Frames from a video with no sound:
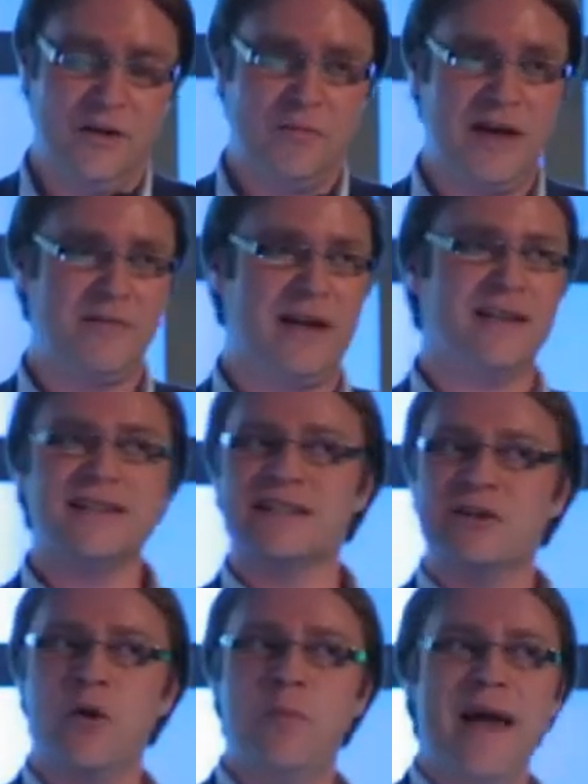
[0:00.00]
Bear in mind, this is
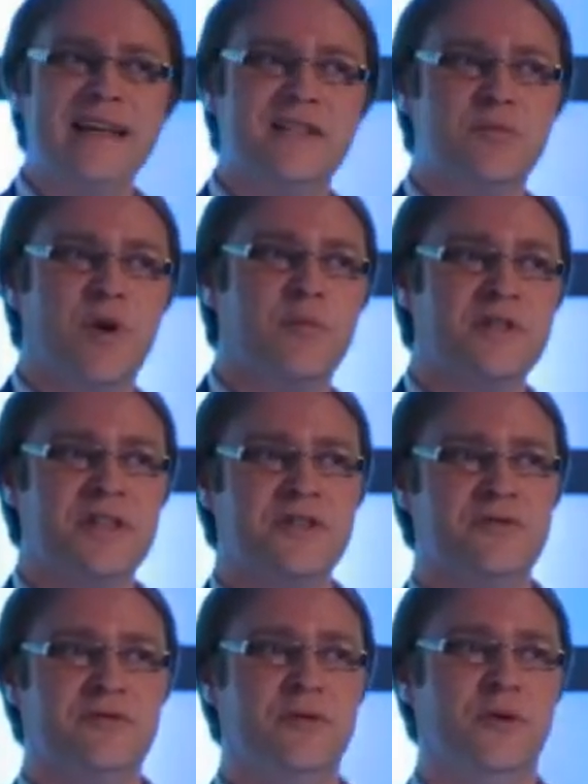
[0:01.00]
still a beta
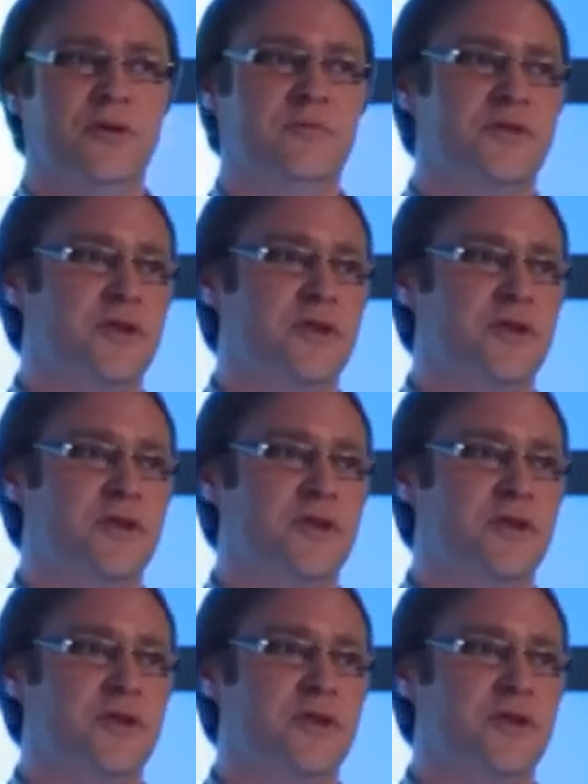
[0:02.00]
proposition for them,